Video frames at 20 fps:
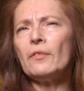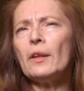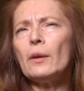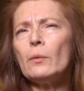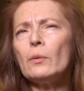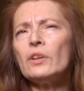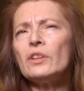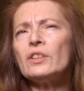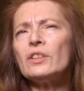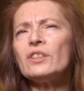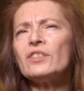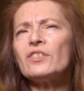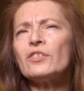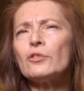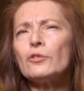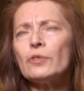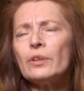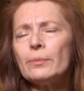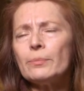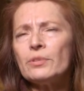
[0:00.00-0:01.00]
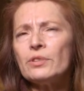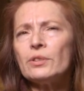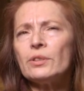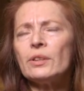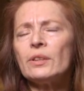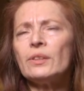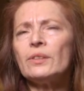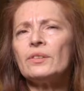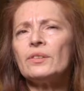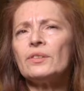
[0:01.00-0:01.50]
We do get some
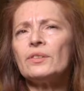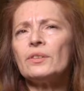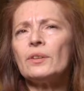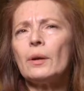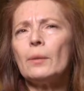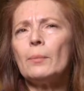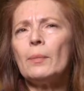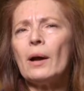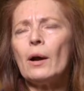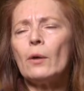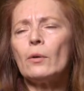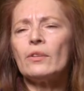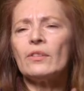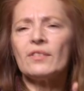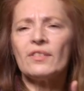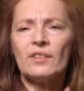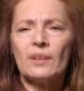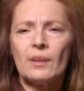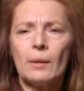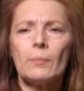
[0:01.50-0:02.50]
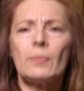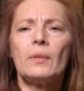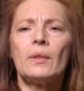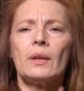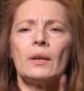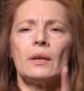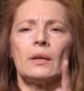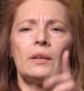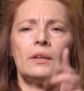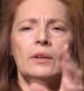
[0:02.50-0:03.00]
asides to
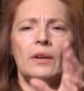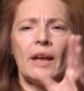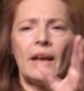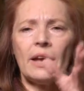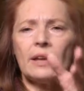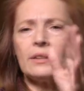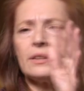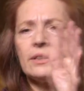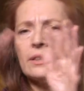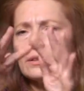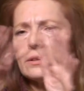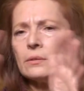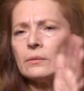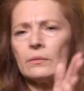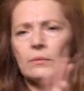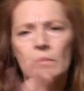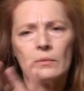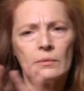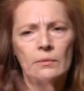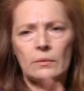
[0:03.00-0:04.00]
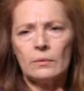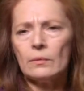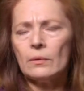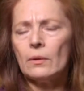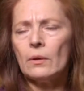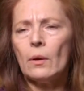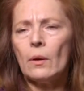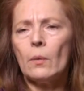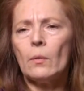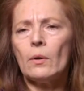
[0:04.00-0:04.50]
OD&D and first edition
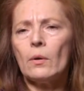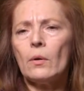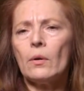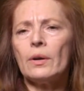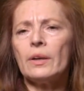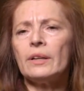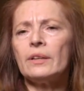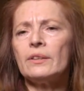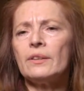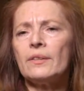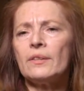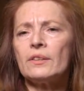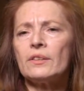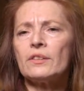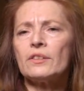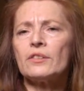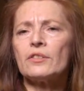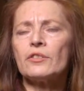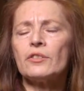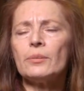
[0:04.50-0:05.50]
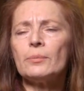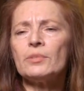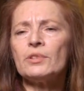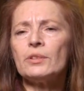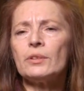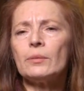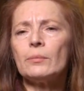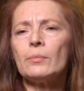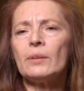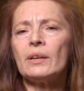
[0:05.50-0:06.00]
specific artists, ones who didn't carry
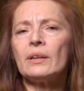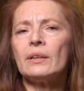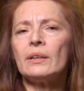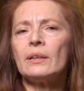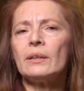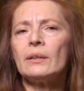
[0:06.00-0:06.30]
over to doing